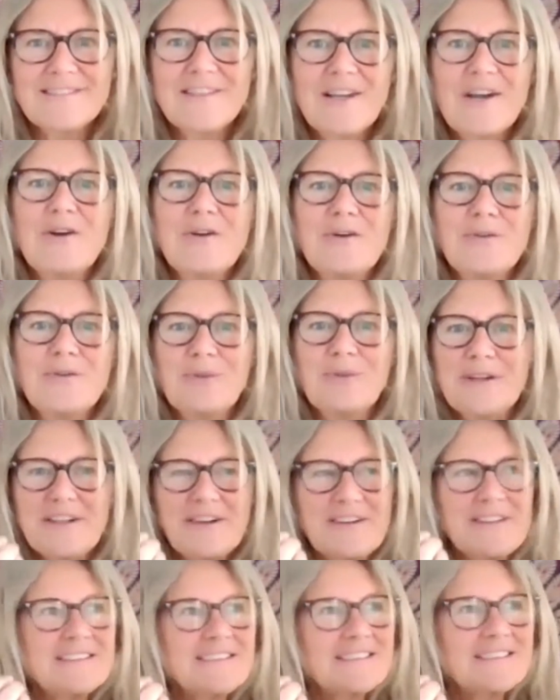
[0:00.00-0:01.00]
No, we're
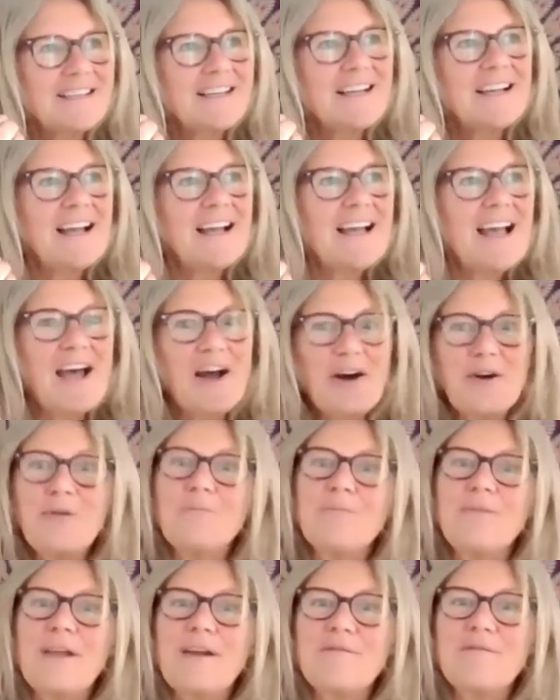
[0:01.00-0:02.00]
going to
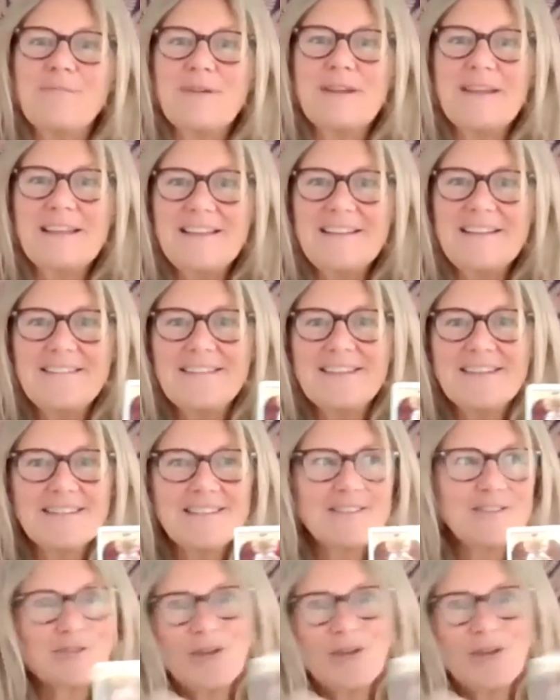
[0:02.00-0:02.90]
help them be the